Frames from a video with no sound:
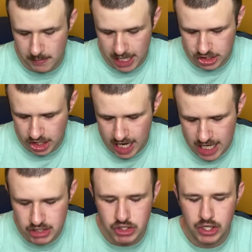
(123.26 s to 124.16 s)
match,
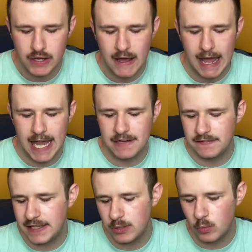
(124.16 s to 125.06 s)
Edge. Eighth
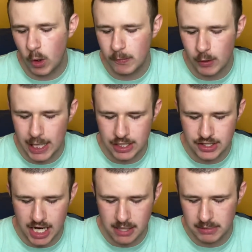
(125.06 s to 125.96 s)
thing, Roman Reigns
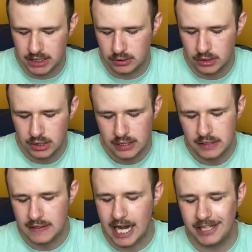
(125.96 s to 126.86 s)
segment.
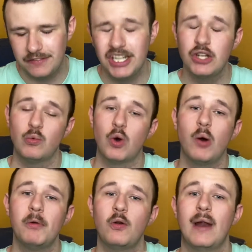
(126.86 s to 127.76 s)
Ninth thing,
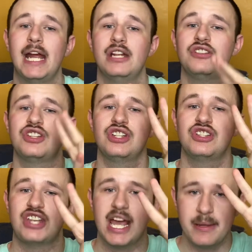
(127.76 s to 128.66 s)
Roman Reigns
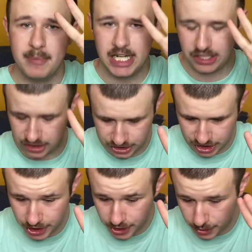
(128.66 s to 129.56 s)
segment
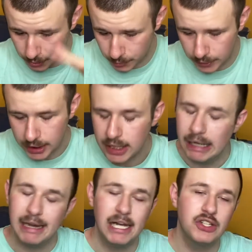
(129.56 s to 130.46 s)
two
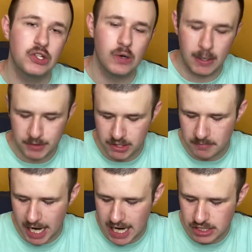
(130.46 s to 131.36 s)
interrupted
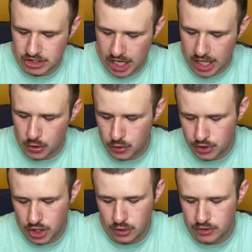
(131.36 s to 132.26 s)
by Jey
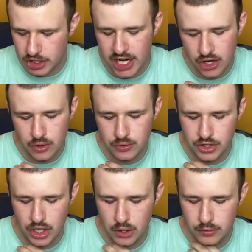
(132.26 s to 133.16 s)
Uso. Jey
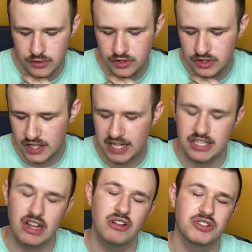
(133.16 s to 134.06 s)
Uso takes
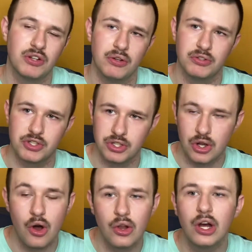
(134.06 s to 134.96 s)
out Solo
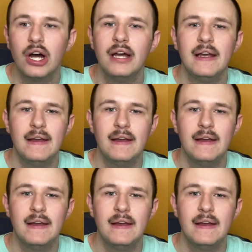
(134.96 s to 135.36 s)
Sikoa,